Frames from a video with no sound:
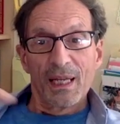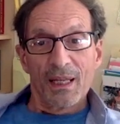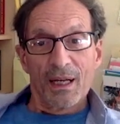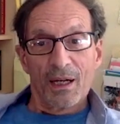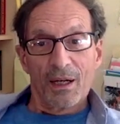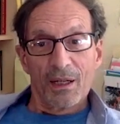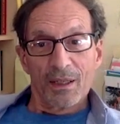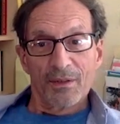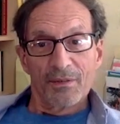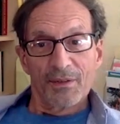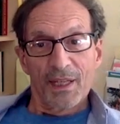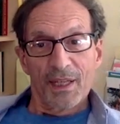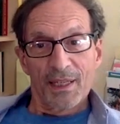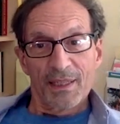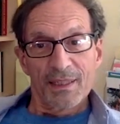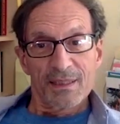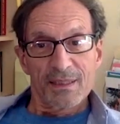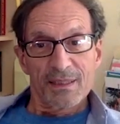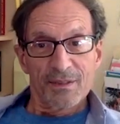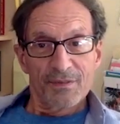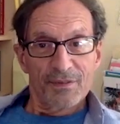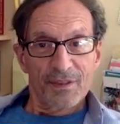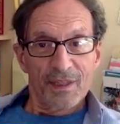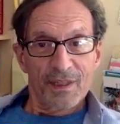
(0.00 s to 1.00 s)
All of that
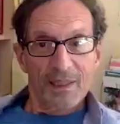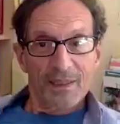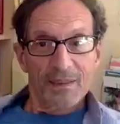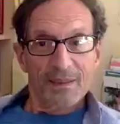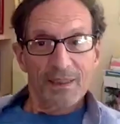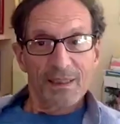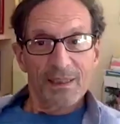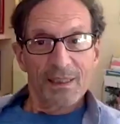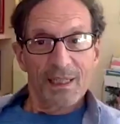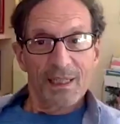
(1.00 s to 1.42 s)
is affecting